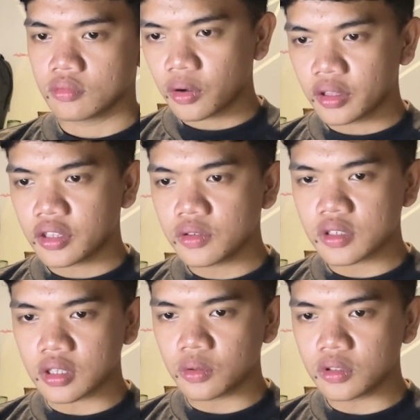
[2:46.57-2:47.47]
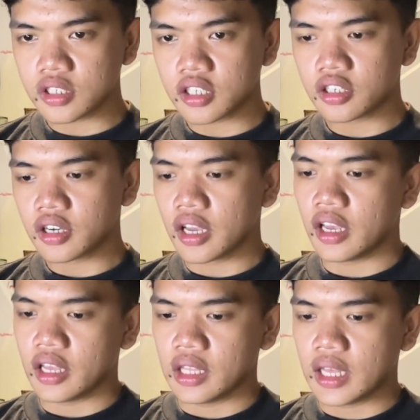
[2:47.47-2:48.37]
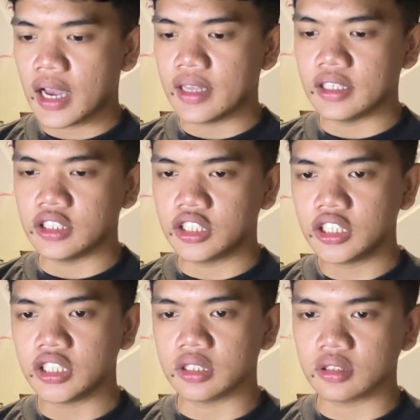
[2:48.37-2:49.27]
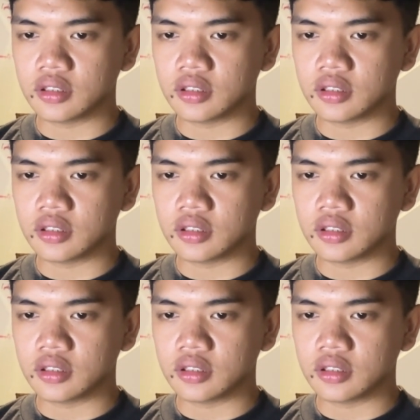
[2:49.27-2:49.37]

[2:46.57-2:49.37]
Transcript: Going to use the tools here and add a sheet.